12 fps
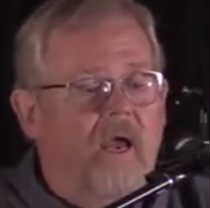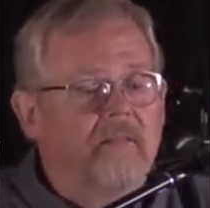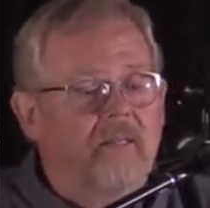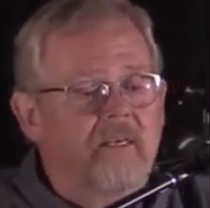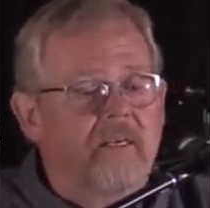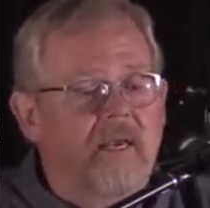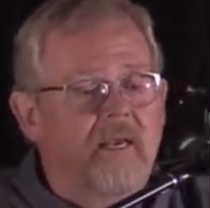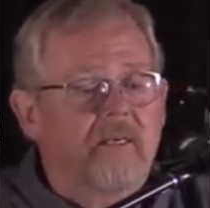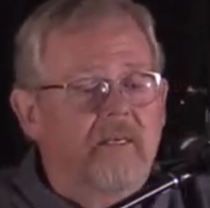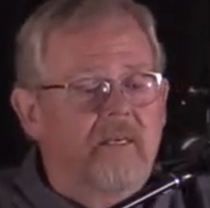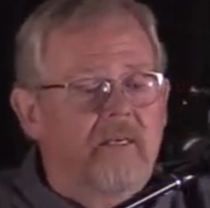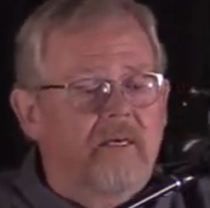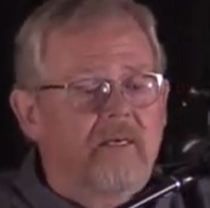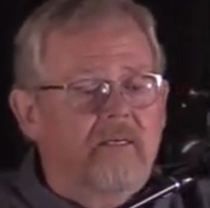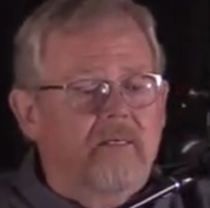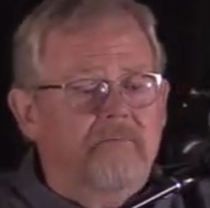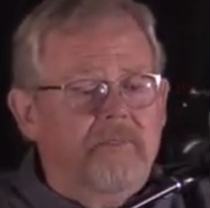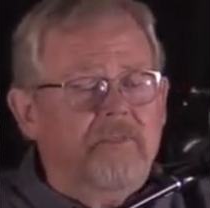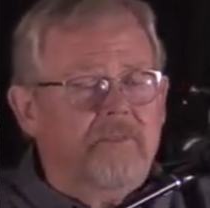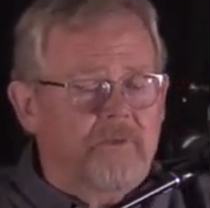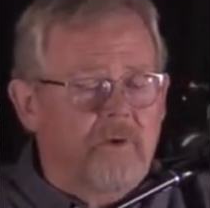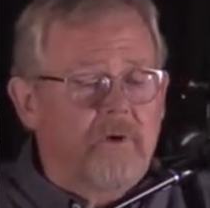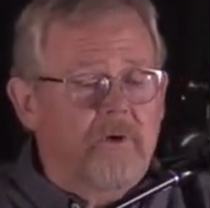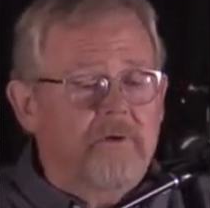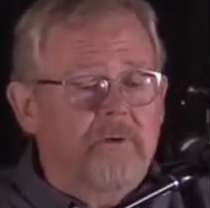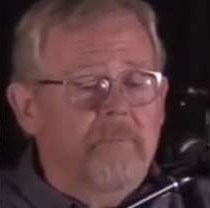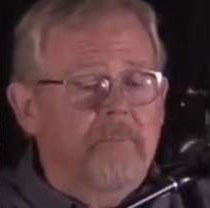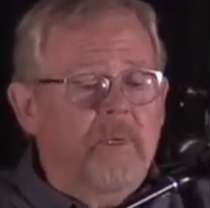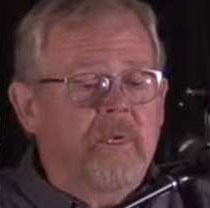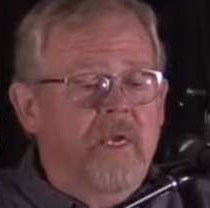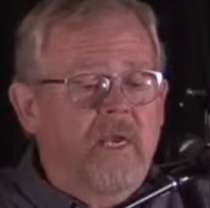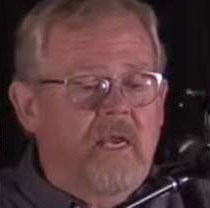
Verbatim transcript: At the end of a storm